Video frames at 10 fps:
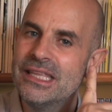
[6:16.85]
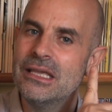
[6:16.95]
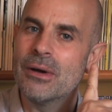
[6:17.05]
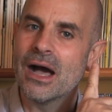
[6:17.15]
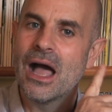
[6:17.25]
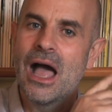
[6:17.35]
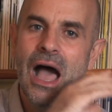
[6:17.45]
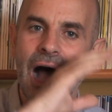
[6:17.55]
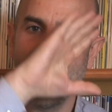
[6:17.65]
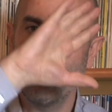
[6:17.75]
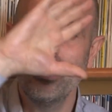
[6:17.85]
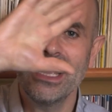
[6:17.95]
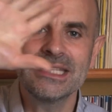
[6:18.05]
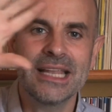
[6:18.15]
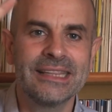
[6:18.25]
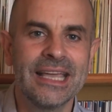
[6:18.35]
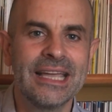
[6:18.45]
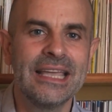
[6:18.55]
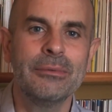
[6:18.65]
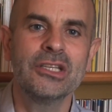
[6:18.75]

Well, once your students